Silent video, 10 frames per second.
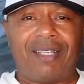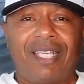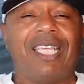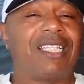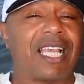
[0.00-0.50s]

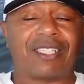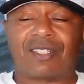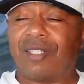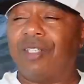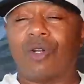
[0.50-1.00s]
He
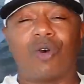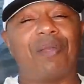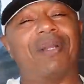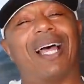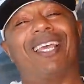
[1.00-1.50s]
just, you know,
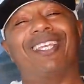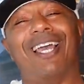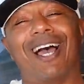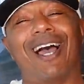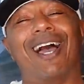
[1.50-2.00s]
he be like,
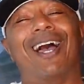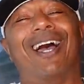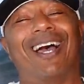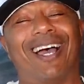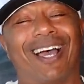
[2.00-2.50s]

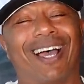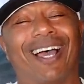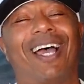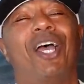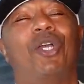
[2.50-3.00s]
yeah,